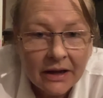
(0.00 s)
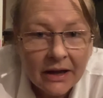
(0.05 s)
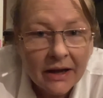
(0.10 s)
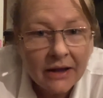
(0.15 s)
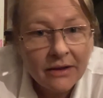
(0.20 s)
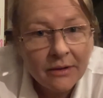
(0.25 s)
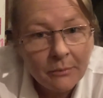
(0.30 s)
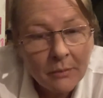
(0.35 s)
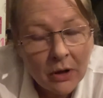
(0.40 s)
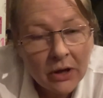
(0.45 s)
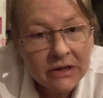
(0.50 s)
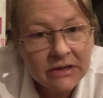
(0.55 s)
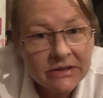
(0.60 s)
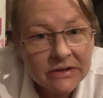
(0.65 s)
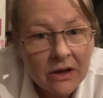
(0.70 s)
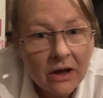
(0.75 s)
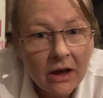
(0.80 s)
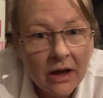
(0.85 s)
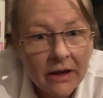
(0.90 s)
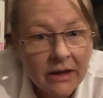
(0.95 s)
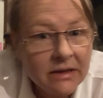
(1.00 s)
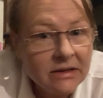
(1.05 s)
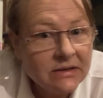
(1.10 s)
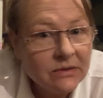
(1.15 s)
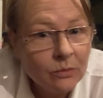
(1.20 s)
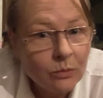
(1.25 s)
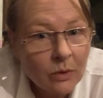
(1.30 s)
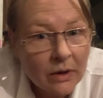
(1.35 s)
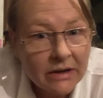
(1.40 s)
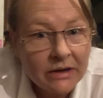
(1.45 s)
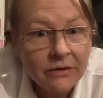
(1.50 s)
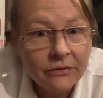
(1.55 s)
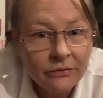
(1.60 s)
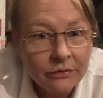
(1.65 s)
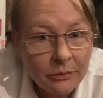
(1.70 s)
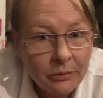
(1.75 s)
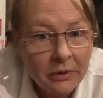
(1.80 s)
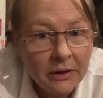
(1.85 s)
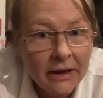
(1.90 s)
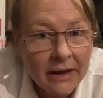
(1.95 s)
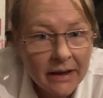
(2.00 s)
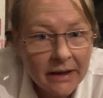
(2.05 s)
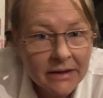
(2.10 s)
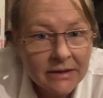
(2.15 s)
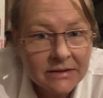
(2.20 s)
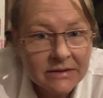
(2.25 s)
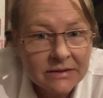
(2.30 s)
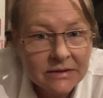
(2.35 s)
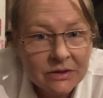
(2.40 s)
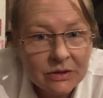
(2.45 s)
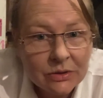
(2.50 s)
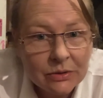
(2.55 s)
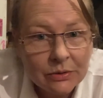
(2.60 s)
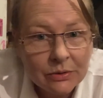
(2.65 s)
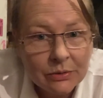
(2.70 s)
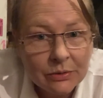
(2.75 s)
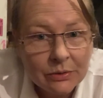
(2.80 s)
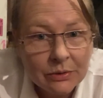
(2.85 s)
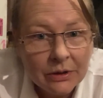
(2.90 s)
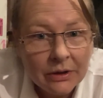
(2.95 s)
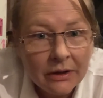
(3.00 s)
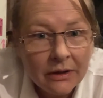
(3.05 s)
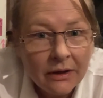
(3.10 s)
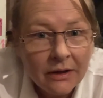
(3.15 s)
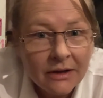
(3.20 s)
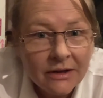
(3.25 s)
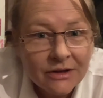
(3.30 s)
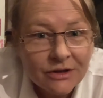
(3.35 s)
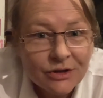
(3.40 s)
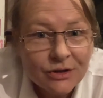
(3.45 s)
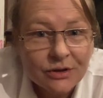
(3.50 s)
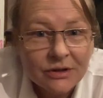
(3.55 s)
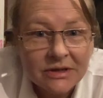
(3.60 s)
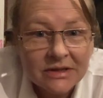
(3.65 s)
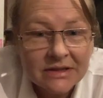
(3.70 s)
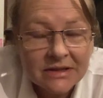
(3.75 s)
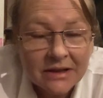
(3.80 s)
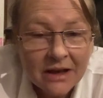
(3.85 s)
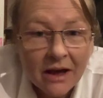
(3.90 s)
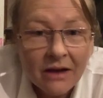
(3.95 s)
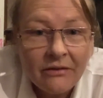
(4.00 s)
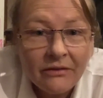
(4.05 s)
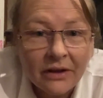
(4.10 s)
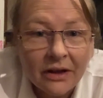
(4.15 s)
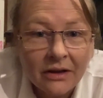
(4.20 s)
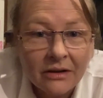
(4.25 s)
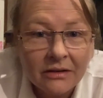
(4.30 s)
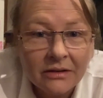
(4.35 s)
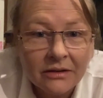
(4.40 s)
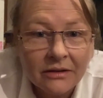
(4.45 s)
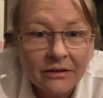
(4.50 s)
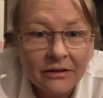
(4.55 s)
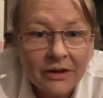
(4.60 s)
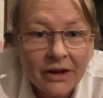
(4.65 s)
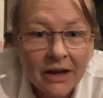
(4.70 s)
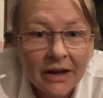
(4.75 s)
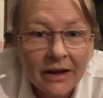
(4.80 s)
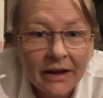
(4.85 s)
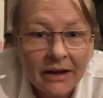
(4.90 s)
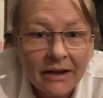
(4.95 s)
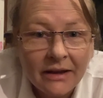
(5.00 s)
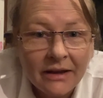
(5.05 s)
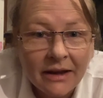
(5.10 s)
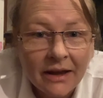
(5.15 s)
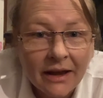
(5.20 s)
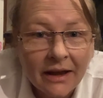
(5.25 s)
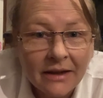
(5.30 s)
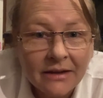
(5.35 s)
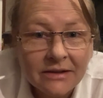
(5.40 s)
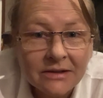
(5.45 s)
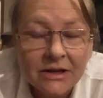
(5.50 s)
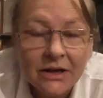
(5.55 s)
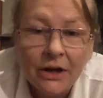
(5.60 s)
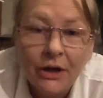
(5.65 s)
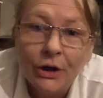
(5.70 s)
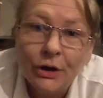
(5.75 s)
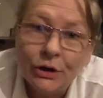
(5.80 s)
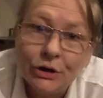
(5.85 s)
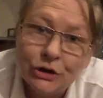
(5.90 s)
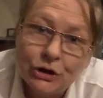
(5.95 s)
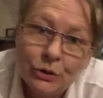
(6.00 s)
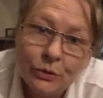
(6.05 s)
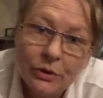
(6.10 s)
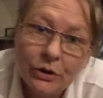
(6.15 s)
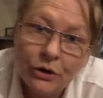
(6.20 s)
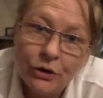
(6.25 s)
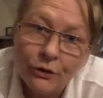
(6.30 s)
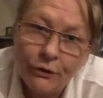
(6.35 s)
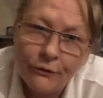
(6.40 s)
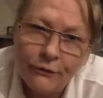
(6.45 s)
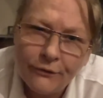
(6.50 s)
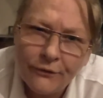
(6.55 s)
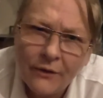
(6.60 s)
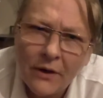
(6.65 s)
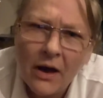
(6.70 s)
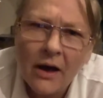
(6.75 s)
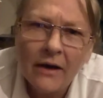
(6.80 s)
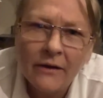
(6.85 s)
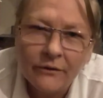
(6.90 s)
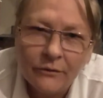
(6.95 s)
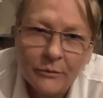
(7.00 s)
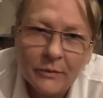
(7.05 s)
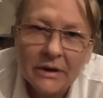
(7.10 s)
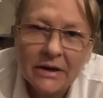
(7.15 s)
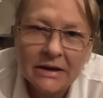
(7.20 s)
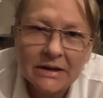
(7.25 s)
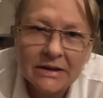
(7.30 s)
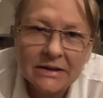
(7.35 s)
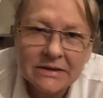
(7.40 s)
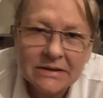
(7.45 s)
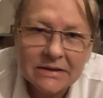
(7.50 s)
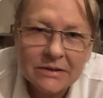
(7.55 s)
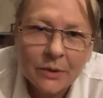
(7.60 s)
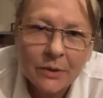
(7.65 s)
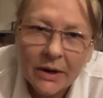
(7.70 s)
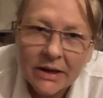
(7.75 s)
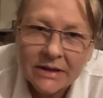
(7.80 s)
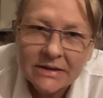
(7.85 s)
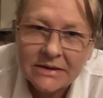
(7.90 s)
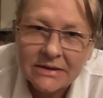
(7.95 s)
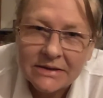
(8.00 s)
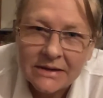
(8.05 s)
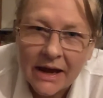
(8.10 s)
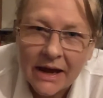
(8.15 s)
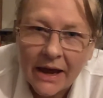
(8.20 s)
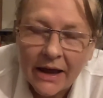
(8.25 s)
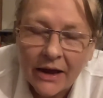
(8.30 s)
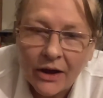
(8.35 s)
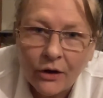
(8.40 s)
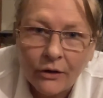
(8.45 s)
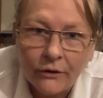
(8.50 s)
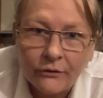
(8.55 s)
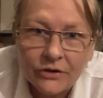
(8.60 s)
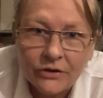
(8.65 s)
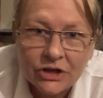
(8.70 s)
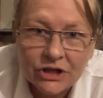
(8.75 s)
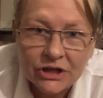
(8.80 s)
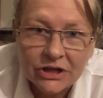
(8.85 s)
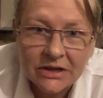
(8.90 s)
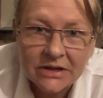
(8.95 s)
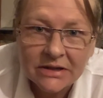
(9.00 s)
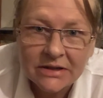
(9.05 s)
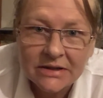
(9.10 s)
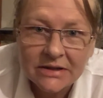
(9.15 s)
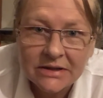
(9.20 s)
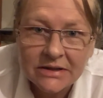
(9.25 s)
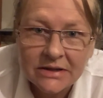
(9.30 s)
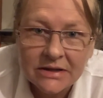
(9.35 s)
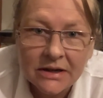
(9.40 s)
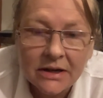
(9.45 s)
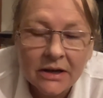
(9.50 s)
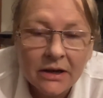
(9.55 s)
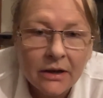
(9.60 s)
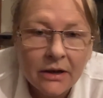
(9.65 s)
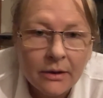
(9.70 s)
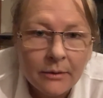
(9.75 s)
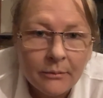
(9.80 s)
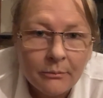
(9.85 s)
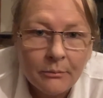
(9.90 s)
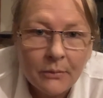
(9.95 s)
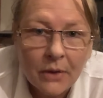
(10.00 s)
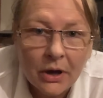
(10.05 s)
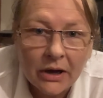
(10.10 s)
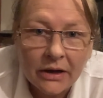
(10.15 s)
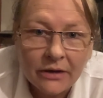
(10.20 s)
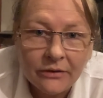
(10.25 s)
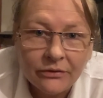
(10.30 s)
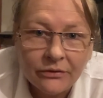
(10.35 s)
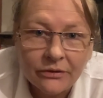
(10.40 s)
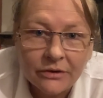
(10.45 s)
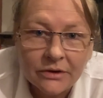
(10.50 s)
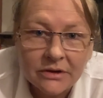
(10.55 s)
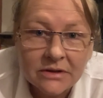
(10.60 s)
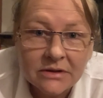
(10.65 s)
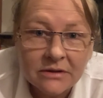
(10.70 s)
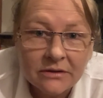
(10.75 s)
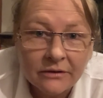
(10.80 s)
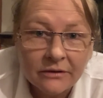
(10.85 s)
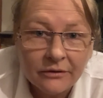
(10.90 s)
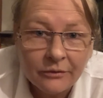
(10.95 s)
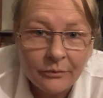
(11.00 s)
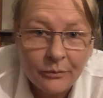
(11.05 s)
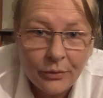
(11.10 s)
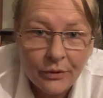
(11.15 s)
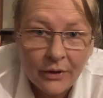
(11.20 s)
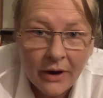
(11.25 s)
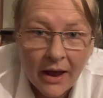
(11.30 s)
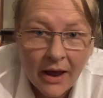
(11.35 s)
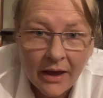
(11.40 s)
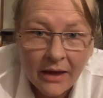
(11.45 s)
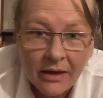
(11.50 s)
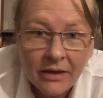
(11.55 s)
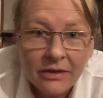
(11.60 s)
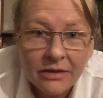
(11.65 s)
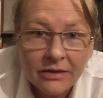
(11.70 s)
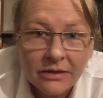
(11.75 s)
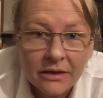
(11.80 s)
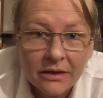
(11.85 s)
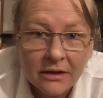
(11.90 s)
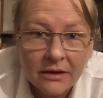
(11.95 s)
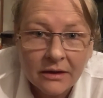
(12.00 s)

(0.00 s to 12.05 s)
And the mind's eye is a wonderful place to discover, okay? And doing your 5 minutes twice a day of just mindfulness of breath